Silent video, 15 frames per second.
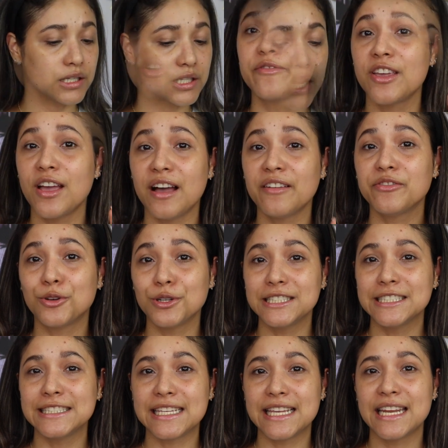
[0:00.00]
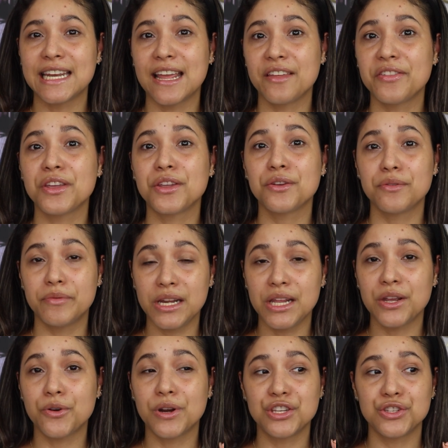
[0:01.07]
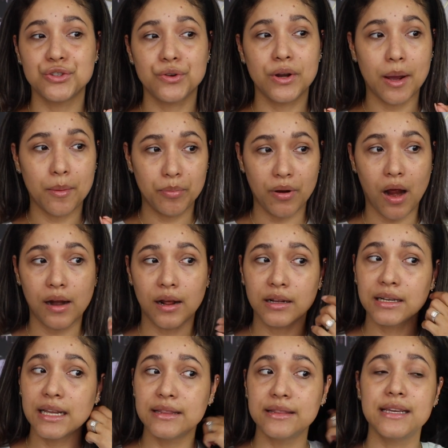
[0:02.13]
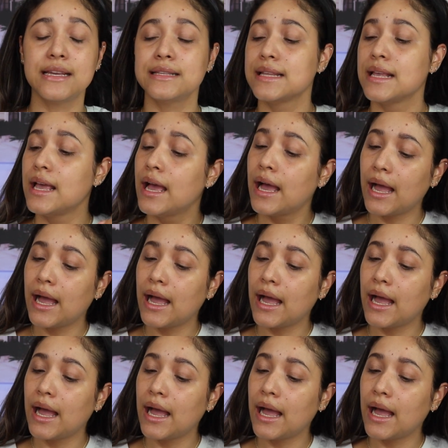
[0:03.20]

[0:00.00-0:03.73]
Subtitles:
So if you have oily skin, I think you're really going to enjoy a product like this.